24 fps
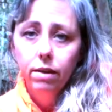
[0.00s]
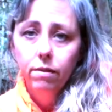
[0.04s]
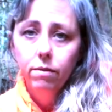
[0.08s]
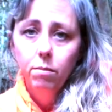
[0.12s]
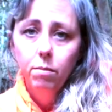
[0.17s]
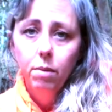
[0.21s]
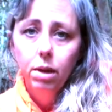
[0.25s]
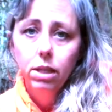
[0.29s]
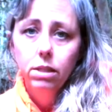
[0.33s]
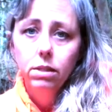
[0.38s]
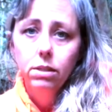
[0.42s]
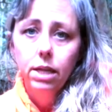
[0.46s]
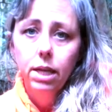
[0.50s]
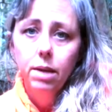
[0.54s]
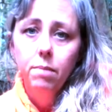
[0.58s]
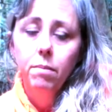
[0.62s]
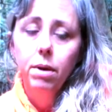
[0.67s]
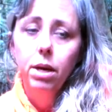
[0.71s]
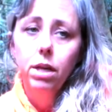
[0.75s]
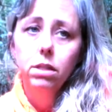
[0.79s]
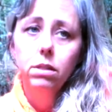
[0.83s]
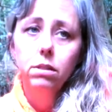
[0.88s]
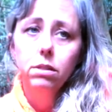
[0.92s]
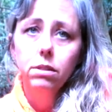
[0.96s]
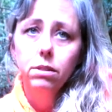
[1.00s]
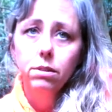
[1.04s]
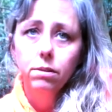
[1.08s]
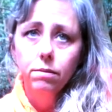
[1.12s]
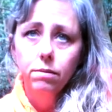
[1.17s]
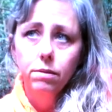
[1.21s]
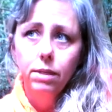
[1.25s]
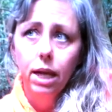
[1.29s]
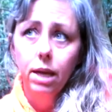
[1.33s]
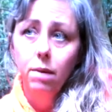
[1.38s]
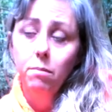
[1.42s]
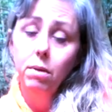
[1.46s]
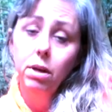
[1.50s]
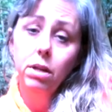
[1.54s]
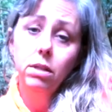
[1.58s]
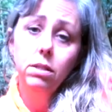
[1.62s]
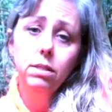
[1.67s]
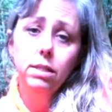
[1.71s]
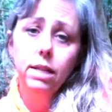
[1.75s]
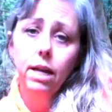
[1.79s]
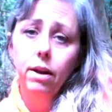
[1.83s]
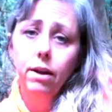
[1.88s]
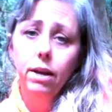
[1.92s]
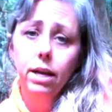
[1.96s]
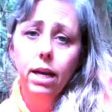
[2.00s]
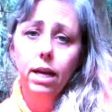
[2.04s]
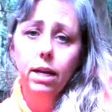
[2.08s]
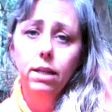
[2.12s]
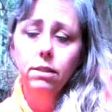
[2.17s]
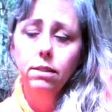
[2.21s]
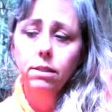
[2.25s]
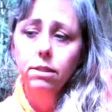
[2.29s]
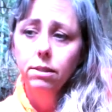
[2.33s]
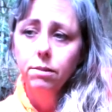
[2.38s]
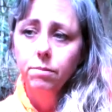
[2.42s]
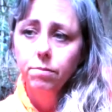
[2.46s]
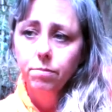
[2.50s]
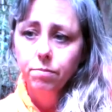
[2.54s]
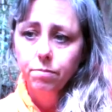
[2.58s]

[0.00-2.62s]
months, 8 months, 10 months now, I guess.